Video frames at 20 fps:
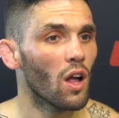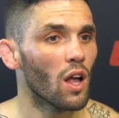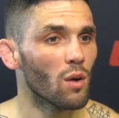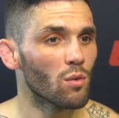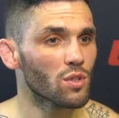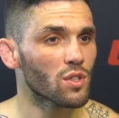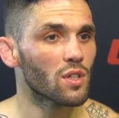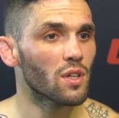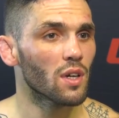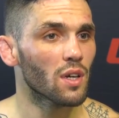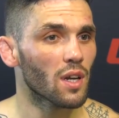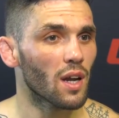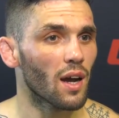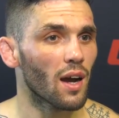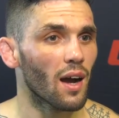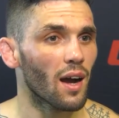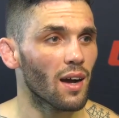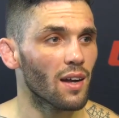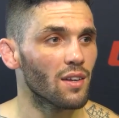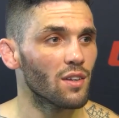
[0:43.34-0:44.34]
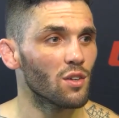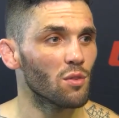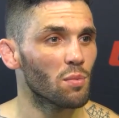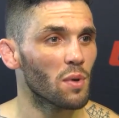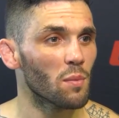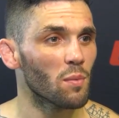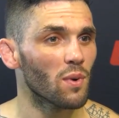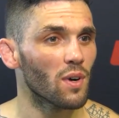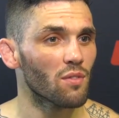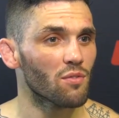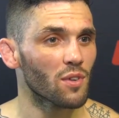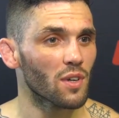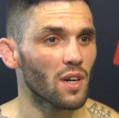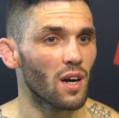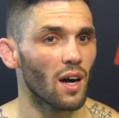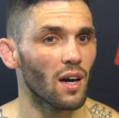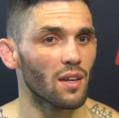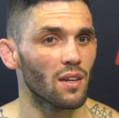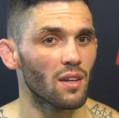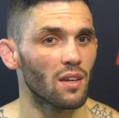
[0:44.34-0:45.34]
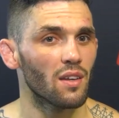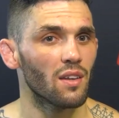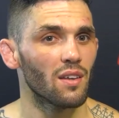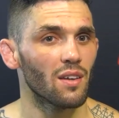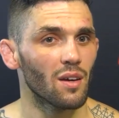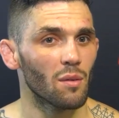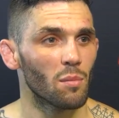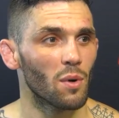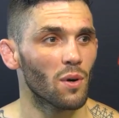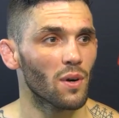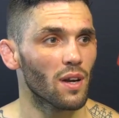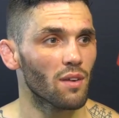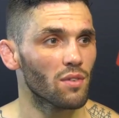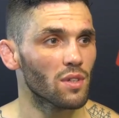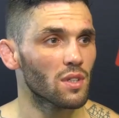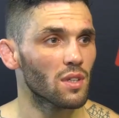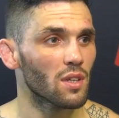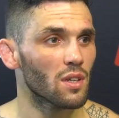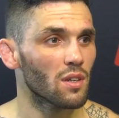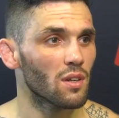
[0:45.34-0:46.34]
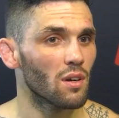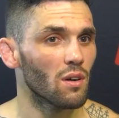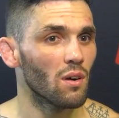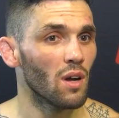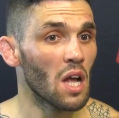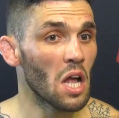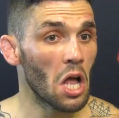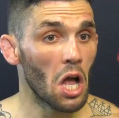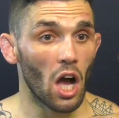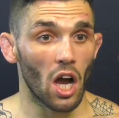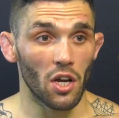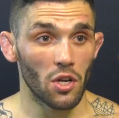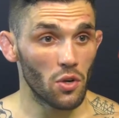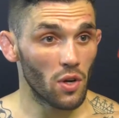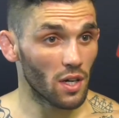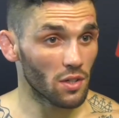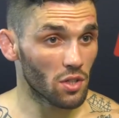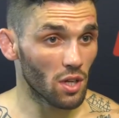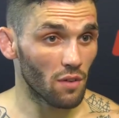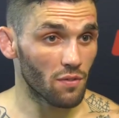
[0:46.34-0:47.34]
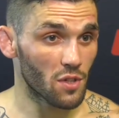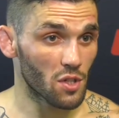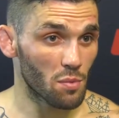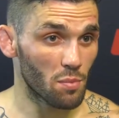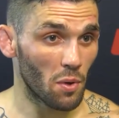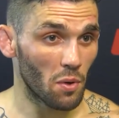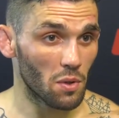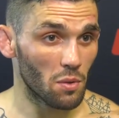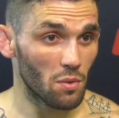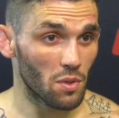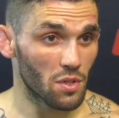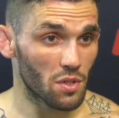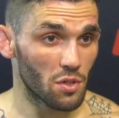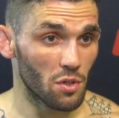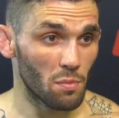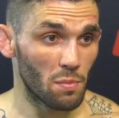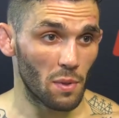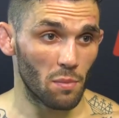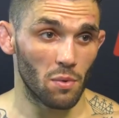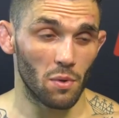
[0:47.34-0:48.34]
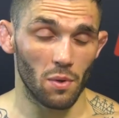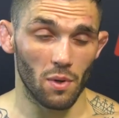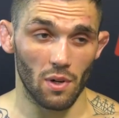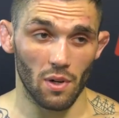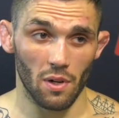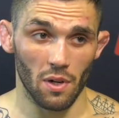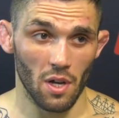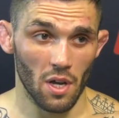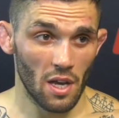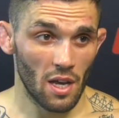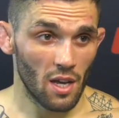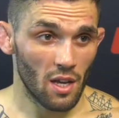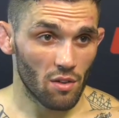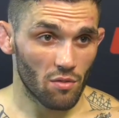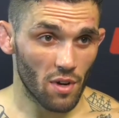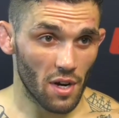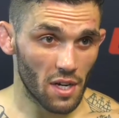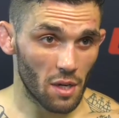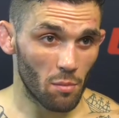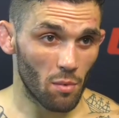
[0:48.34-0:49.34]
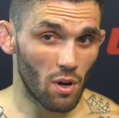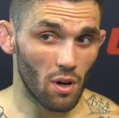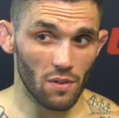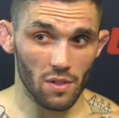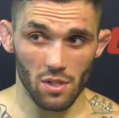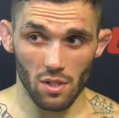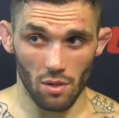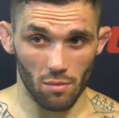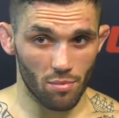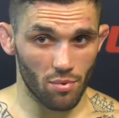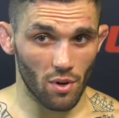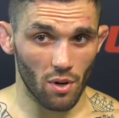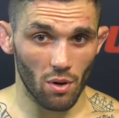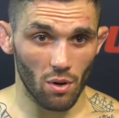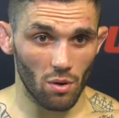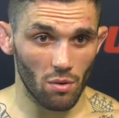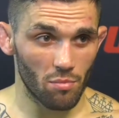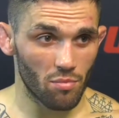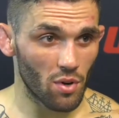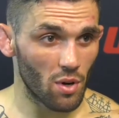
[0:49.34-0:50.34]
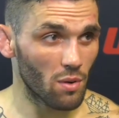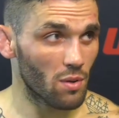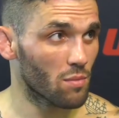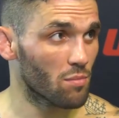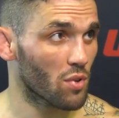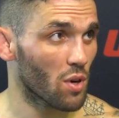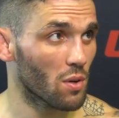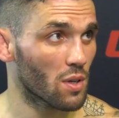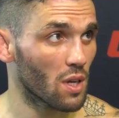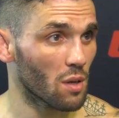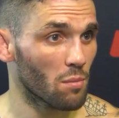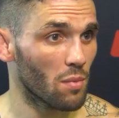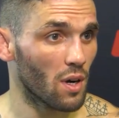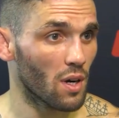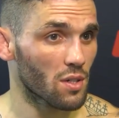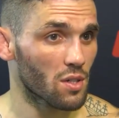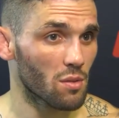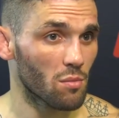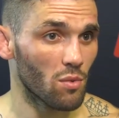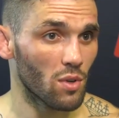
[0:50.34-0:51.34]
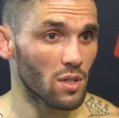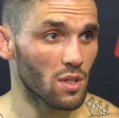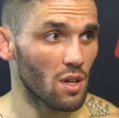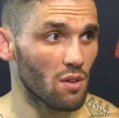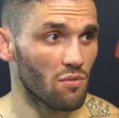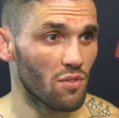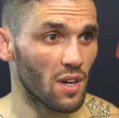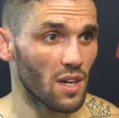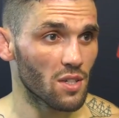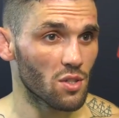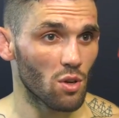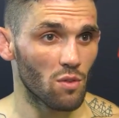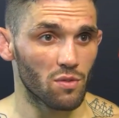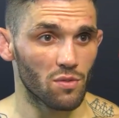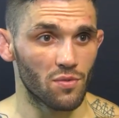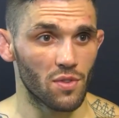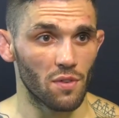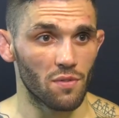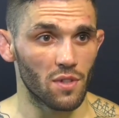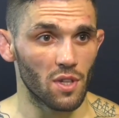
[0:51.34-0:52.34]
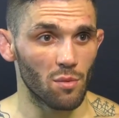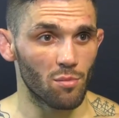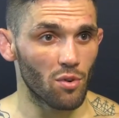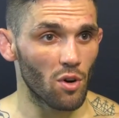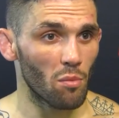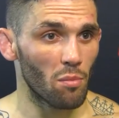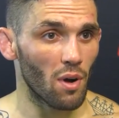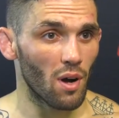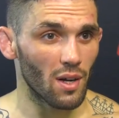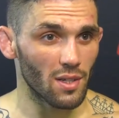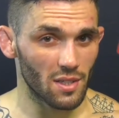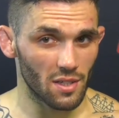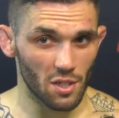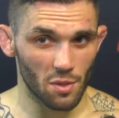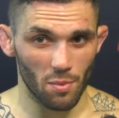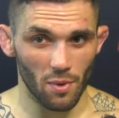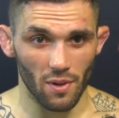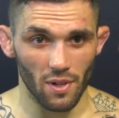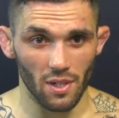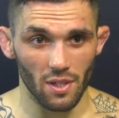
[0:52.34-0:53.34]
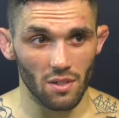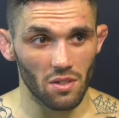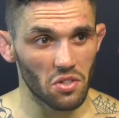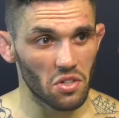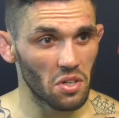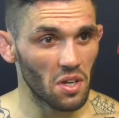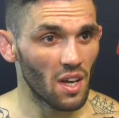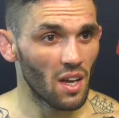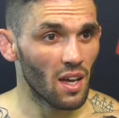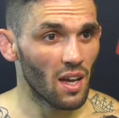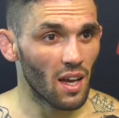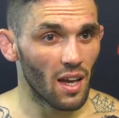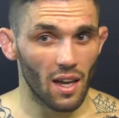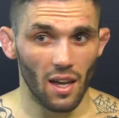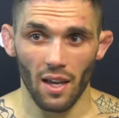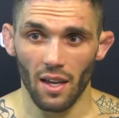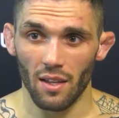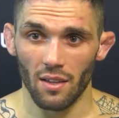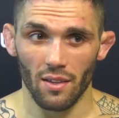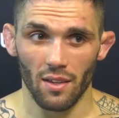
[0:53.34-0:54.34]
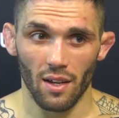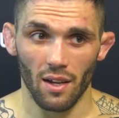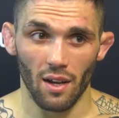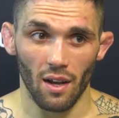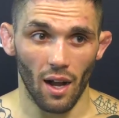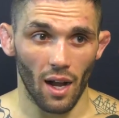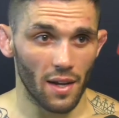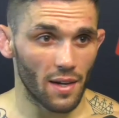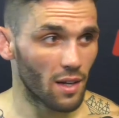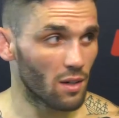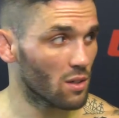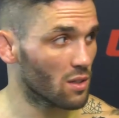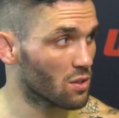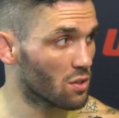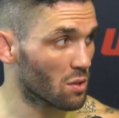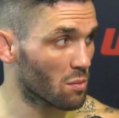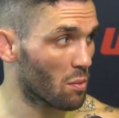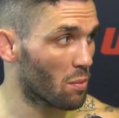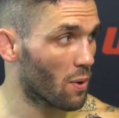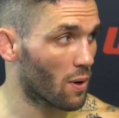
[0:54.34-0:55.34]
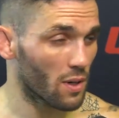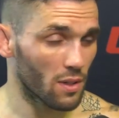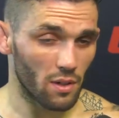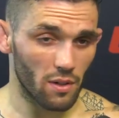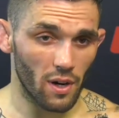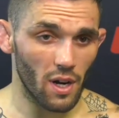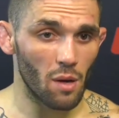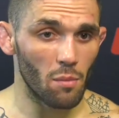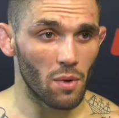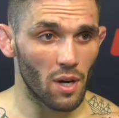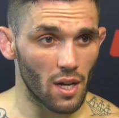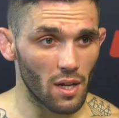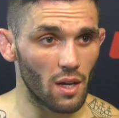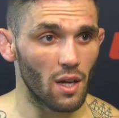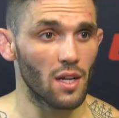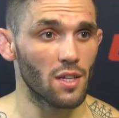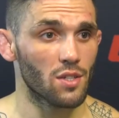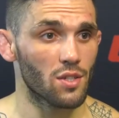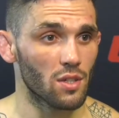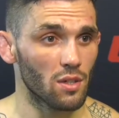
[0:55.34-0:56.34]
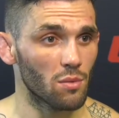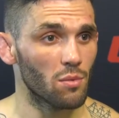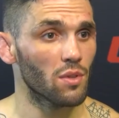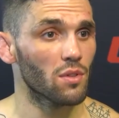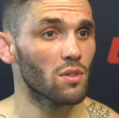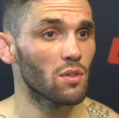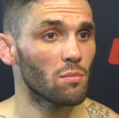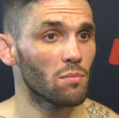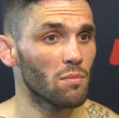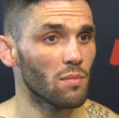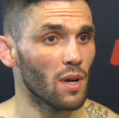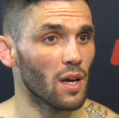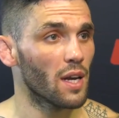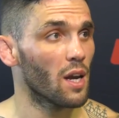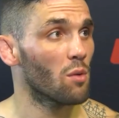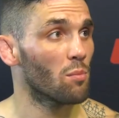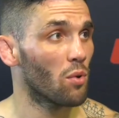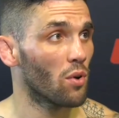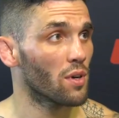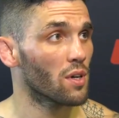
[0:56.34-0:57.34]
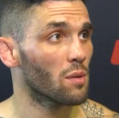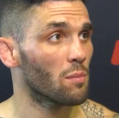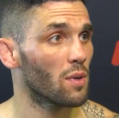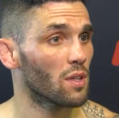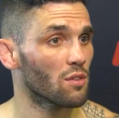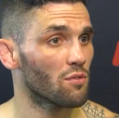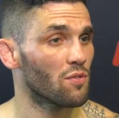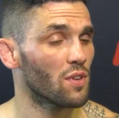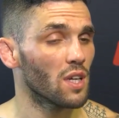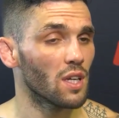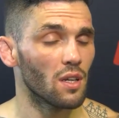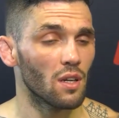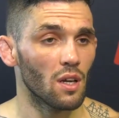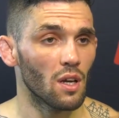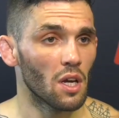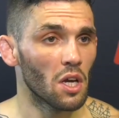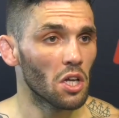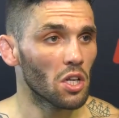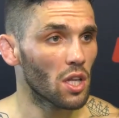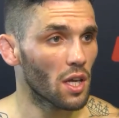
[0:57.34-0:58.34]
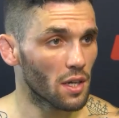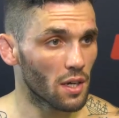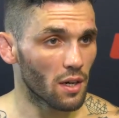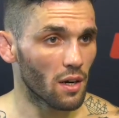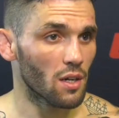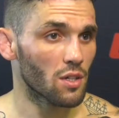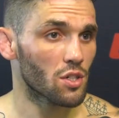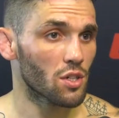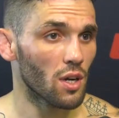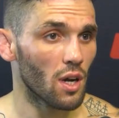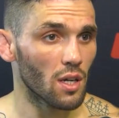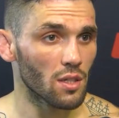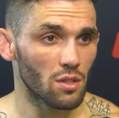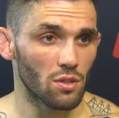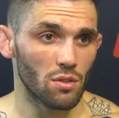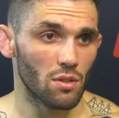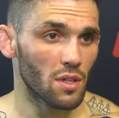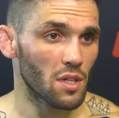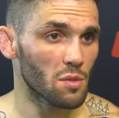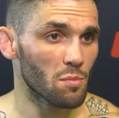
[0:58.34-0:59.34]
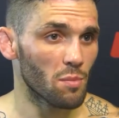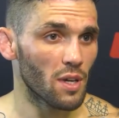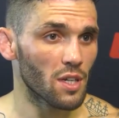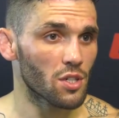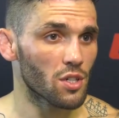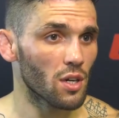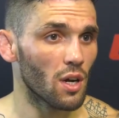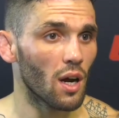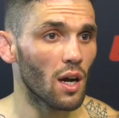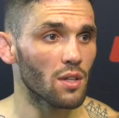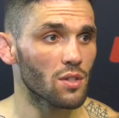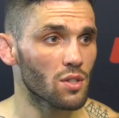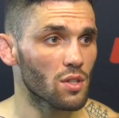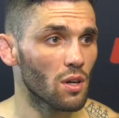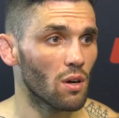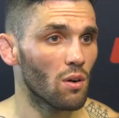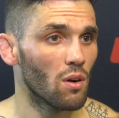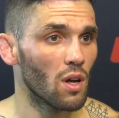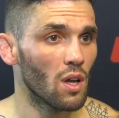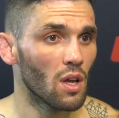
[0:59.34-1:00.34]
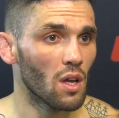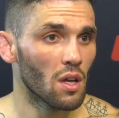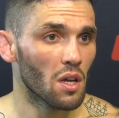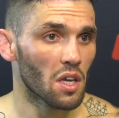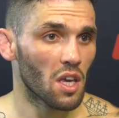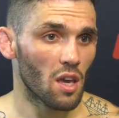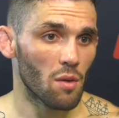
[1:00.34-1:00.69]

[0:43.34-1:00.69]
It was good. I, I knew people had forgotten about everything, you know. I knew how tough this opponent was, too. People were writing him off. This is a pro pro, pro kickboxer, Muay Thai fights, over fifty, pro boxing experience. And uh, I not only took him apart on the ground, but I, I stood with him and outpointed him on the feet, landed hard shots and took his best shots. So it